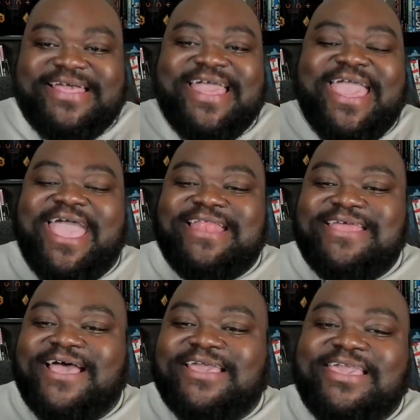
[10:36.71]
And
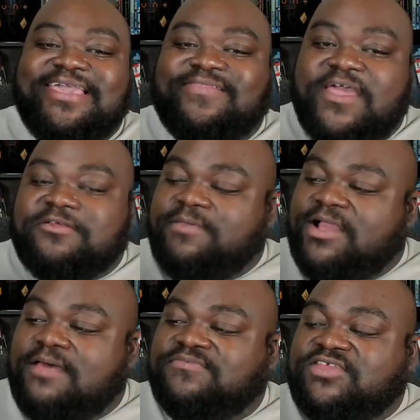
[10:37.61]
he later
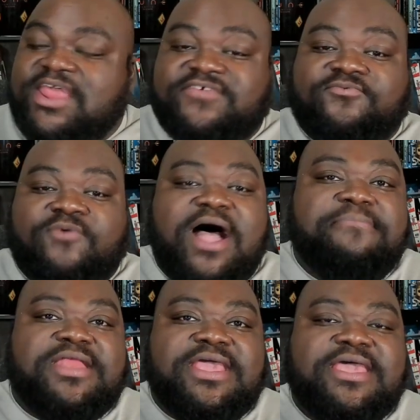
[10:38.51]
becomes the next
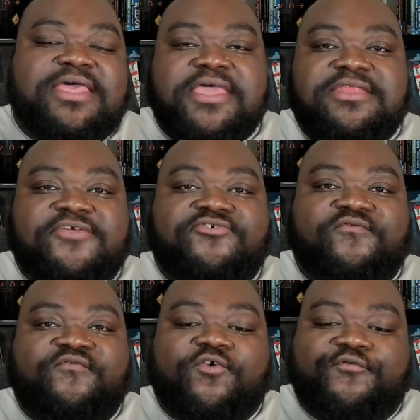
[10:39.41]
Robin in issue
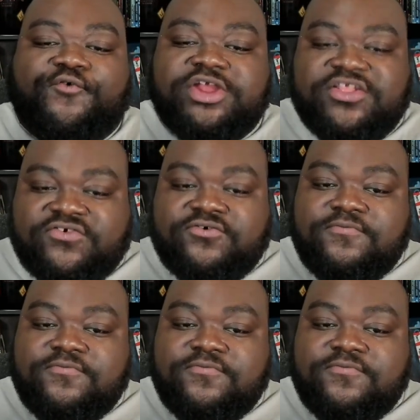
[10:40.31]
442.